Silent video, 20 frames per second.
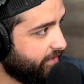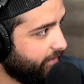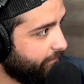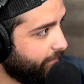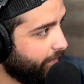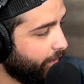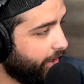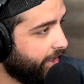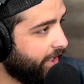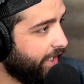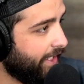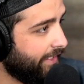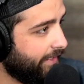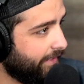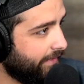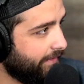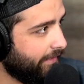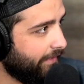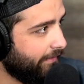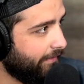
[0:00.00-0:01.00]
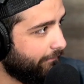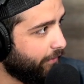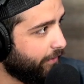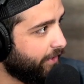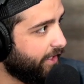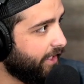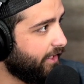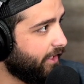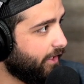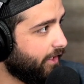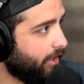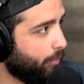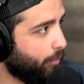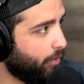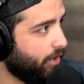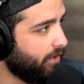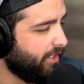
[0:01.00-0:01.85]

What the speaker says: you're getting in the block,